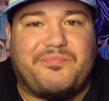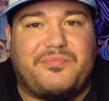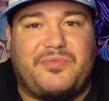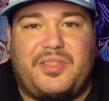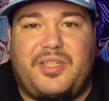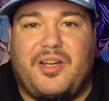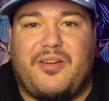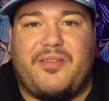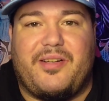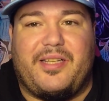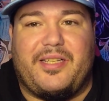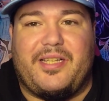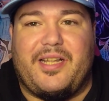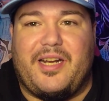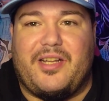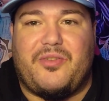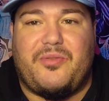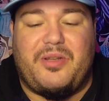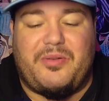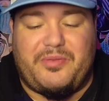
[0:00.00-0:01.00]
Y'all really
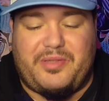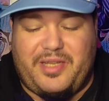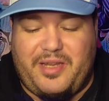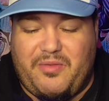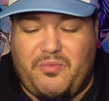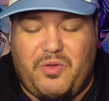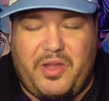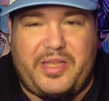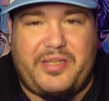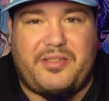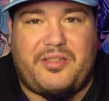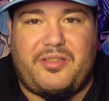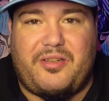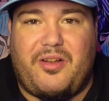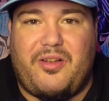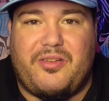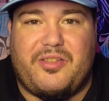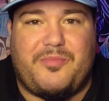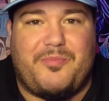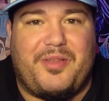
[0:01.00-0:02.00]
got to quit with that white
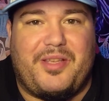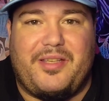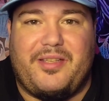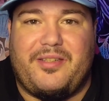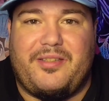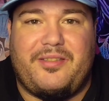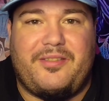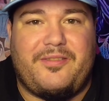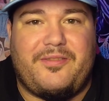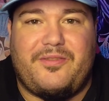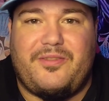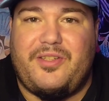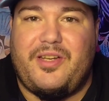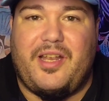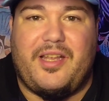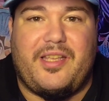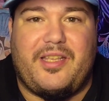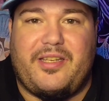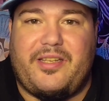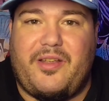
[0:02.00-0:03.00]
sauce, man. You
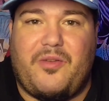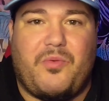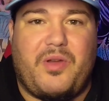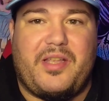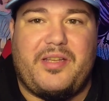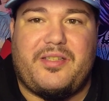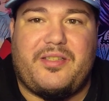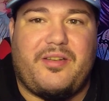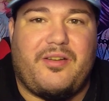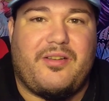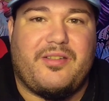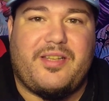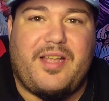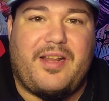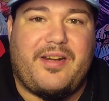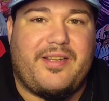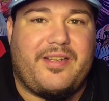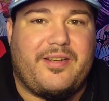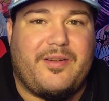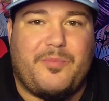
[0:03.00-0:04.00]
got to get that white sauce
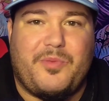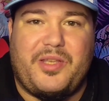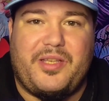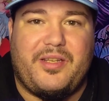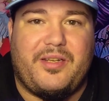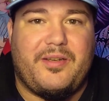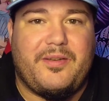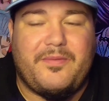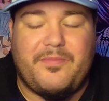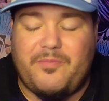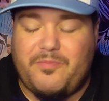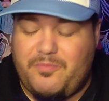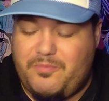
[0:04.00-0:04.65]
out of here, man.